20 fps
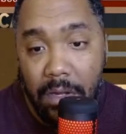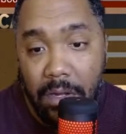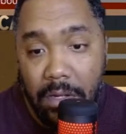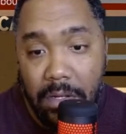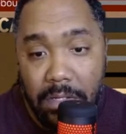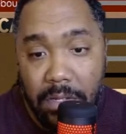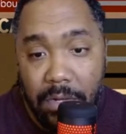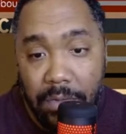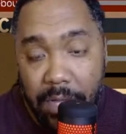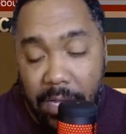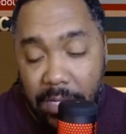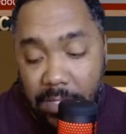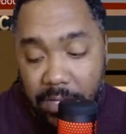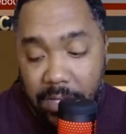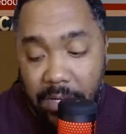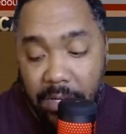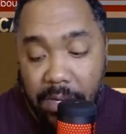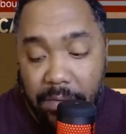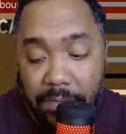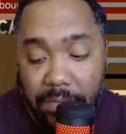So that's going to
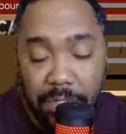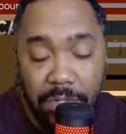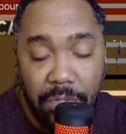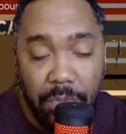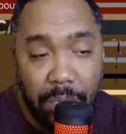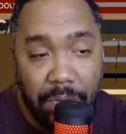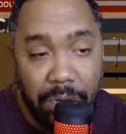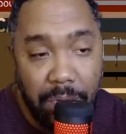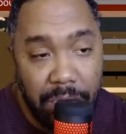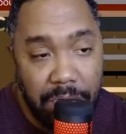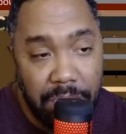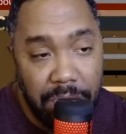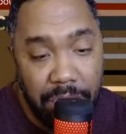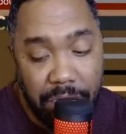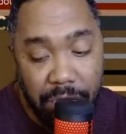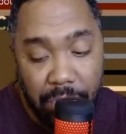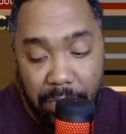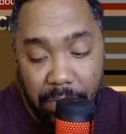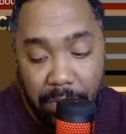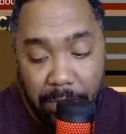give us 21
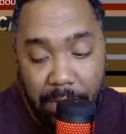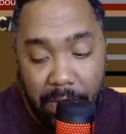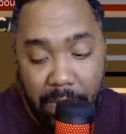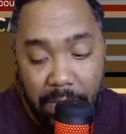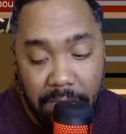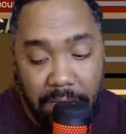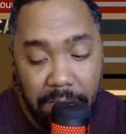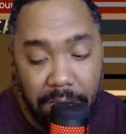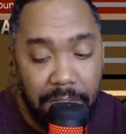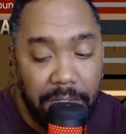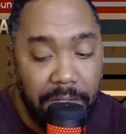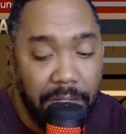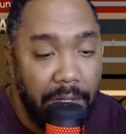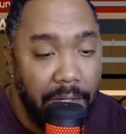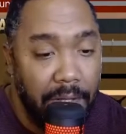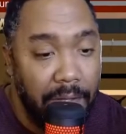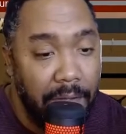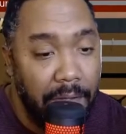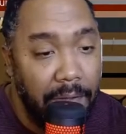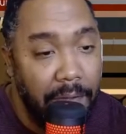shooting badges.
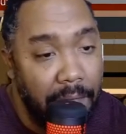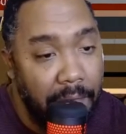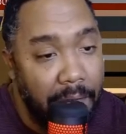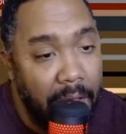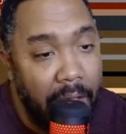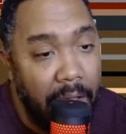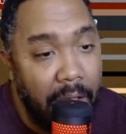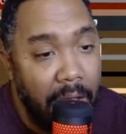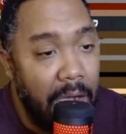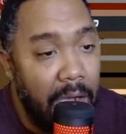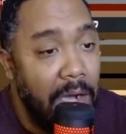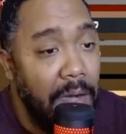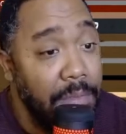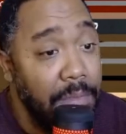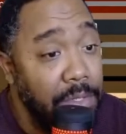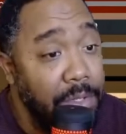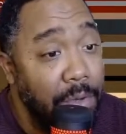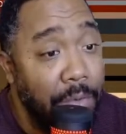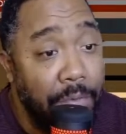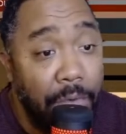
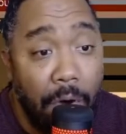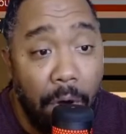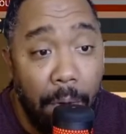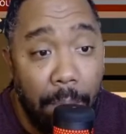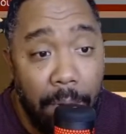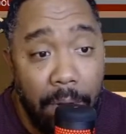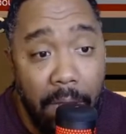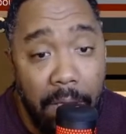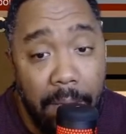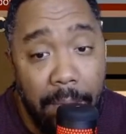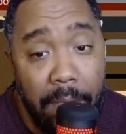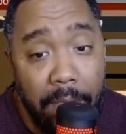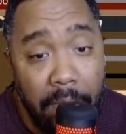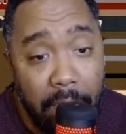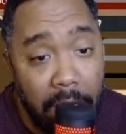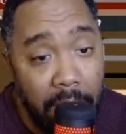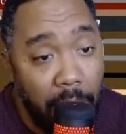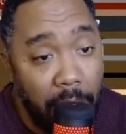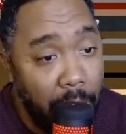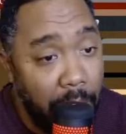So for our
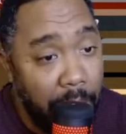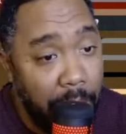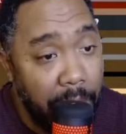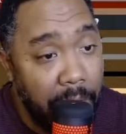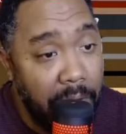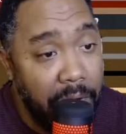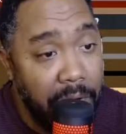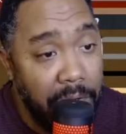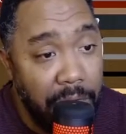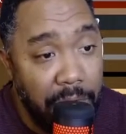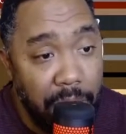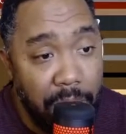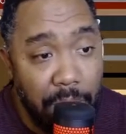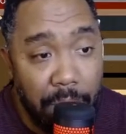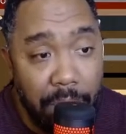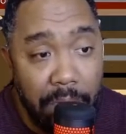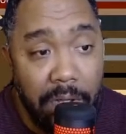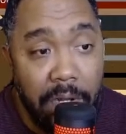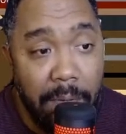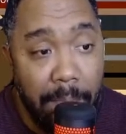playmaking, what we're going to do, we're
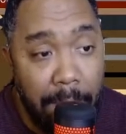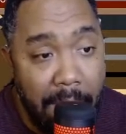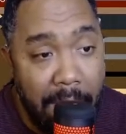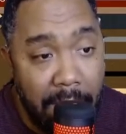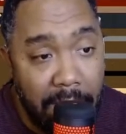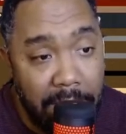going to max